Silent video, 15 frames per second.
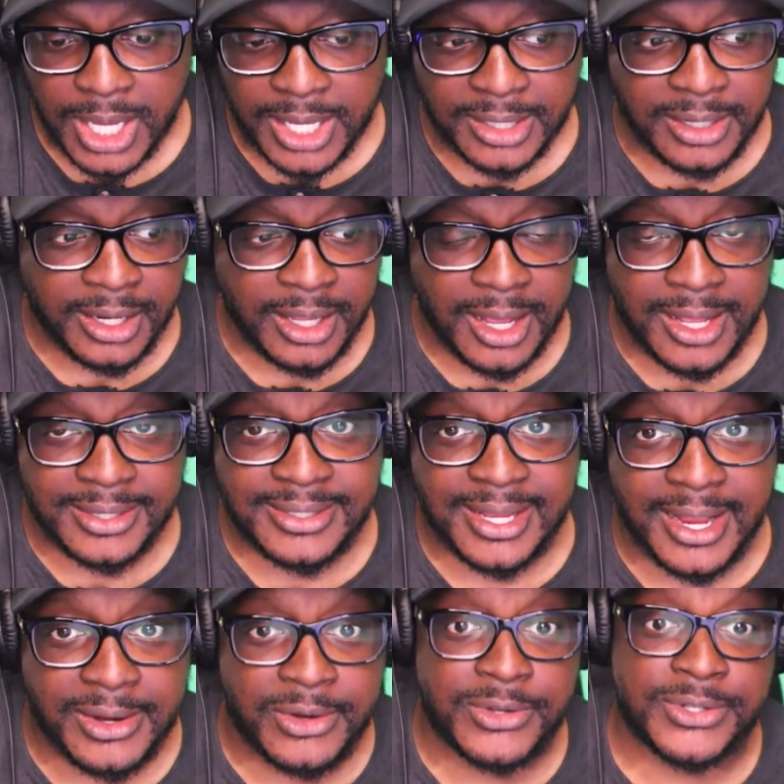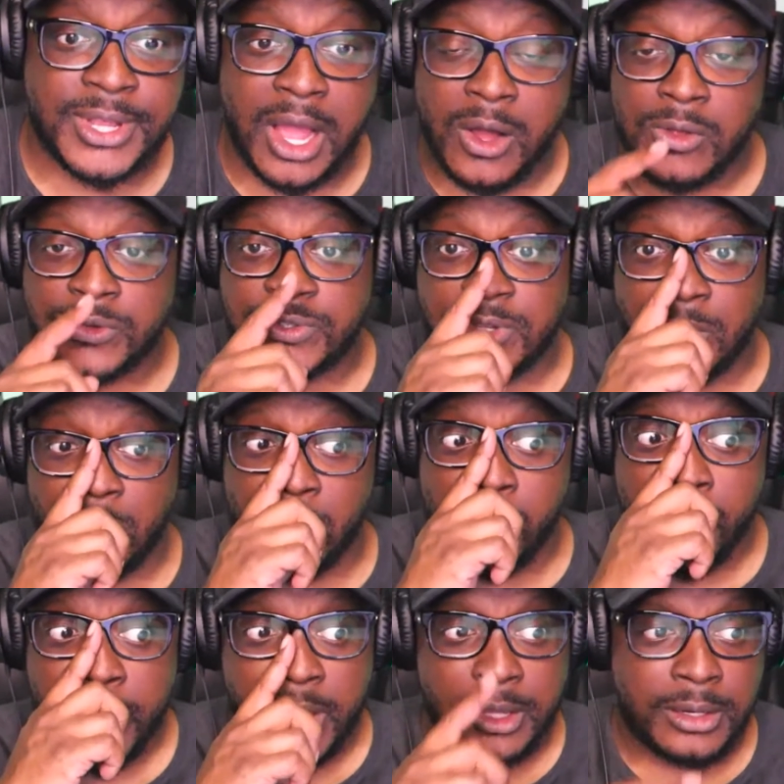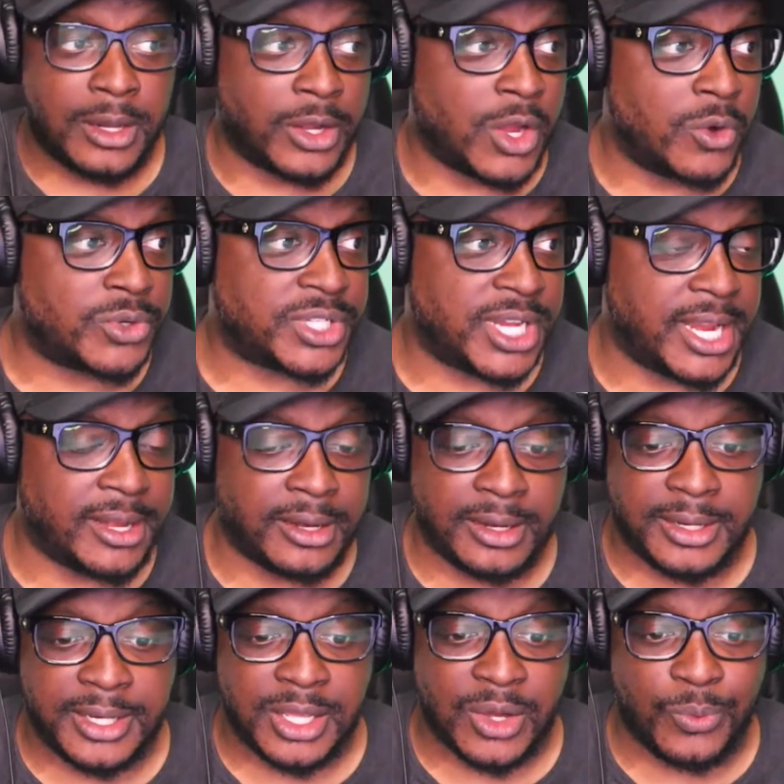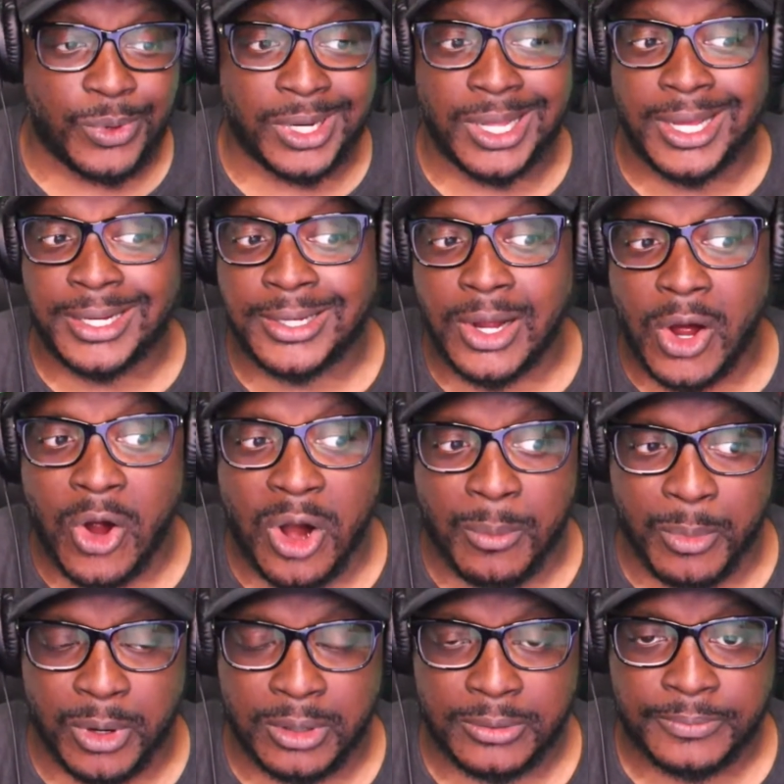Deion Sanders also negotiated a deal with Under Armour